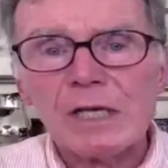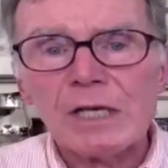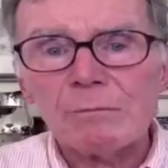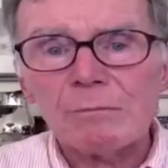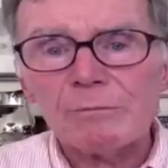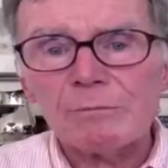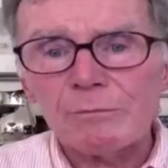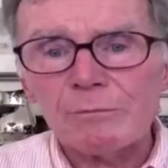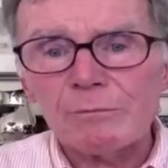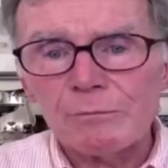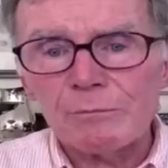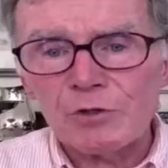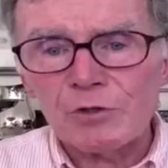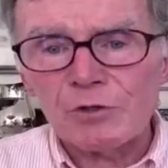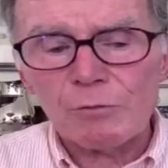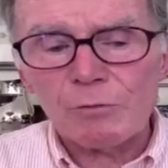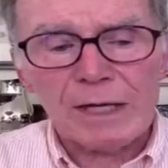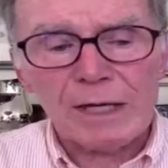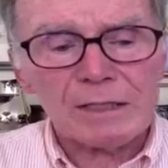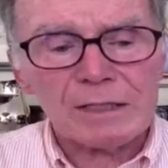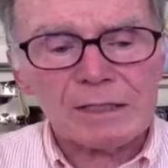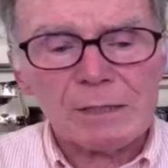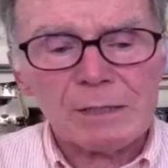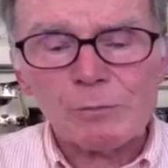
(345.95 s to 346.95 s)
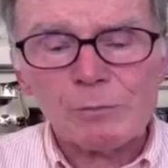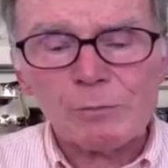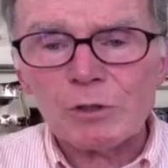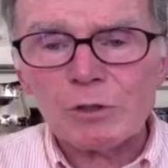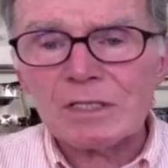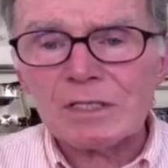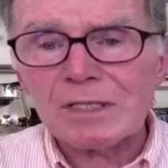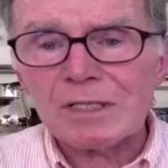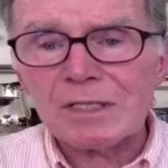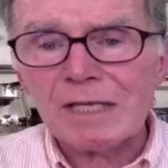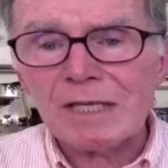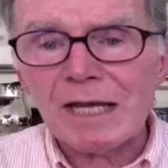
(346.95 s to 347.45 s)
he directly puts
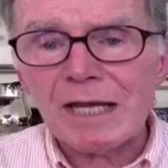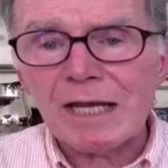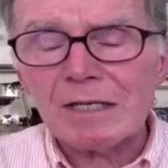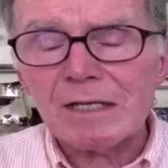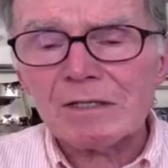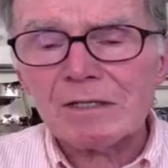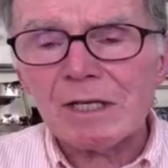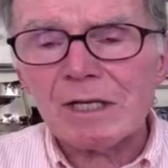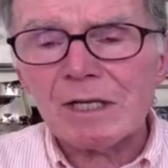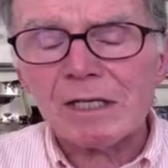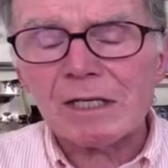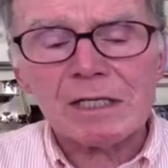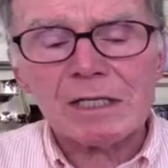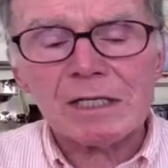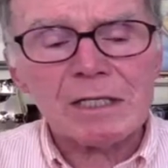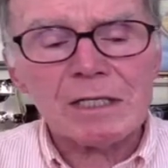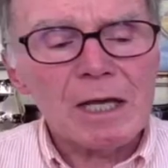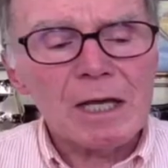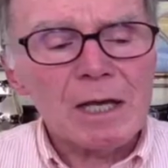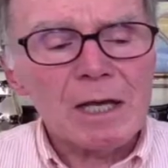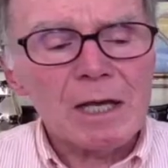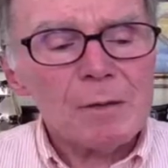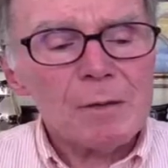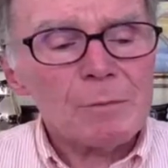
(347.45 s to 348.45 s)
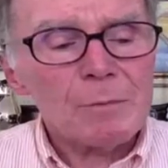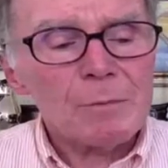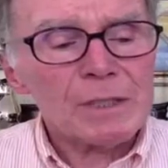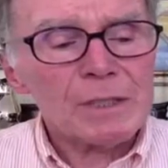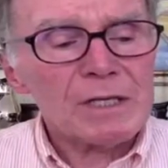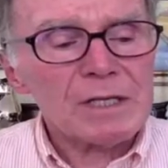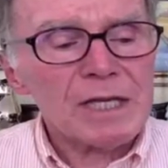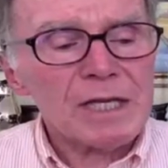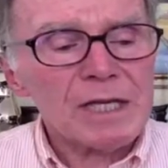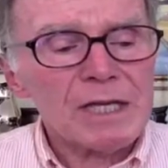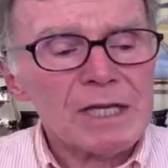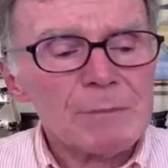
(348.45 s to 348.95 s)
his hands on it,
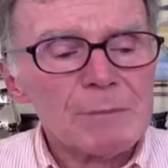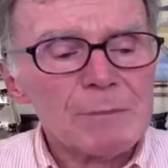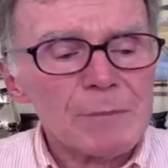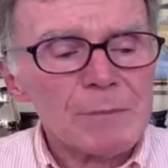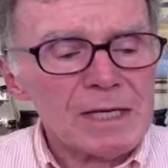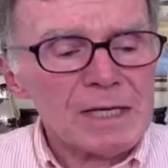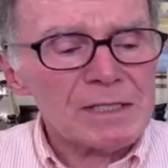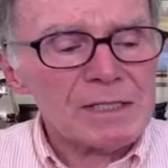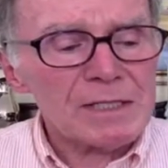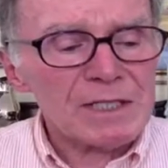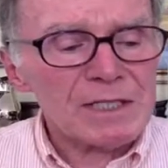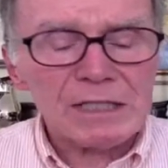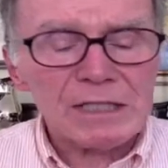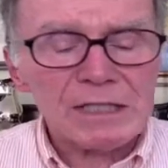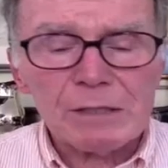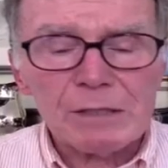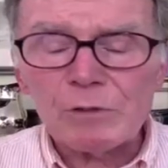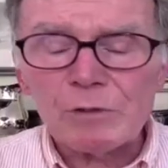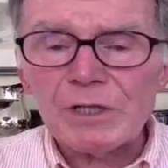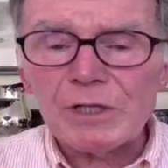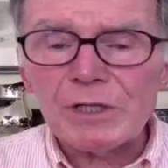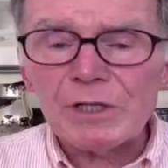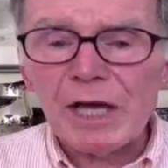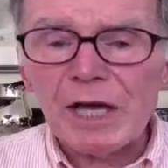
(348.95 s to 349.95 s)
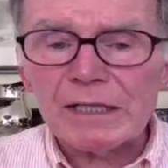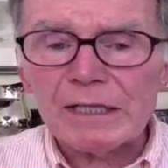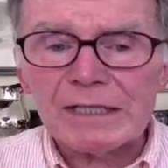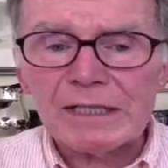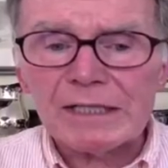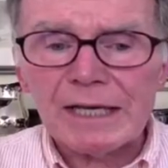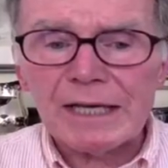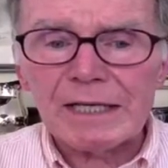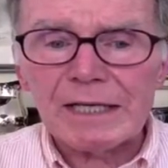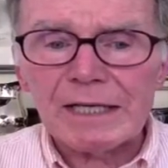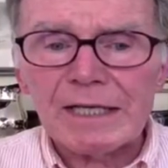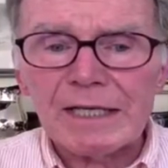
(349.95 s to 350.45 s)
but he basically will not
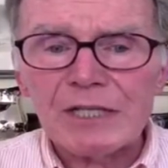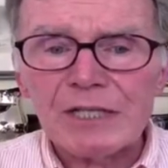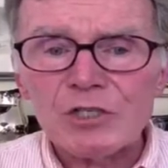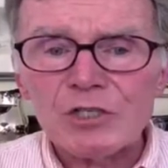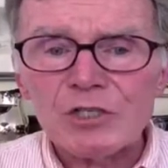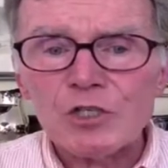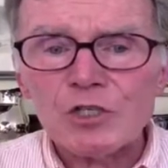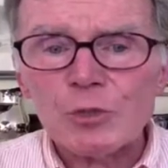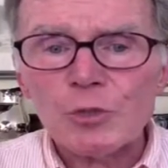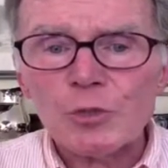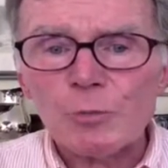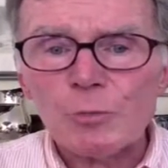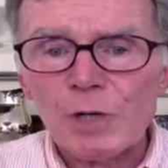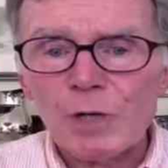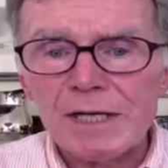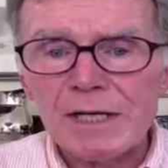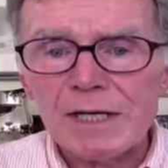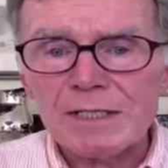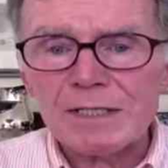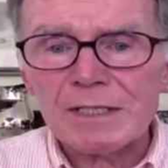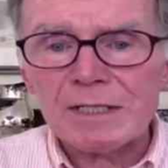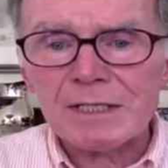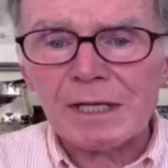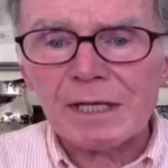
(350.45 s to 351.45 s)
get into price